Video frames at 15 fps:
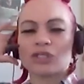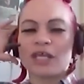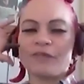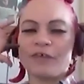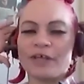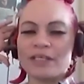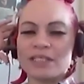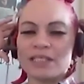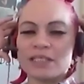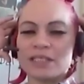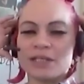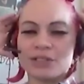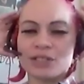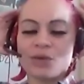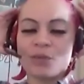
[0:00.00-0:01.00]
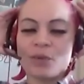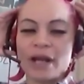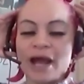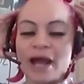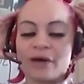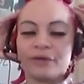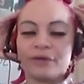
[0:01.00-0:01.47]
So say, for instance, there's
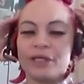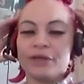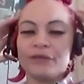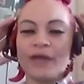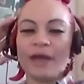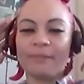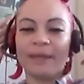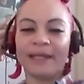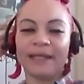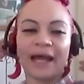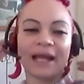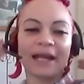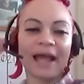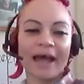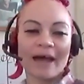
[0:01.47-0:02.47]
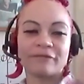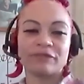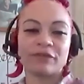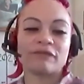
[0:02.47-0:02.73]
someone out here that may not have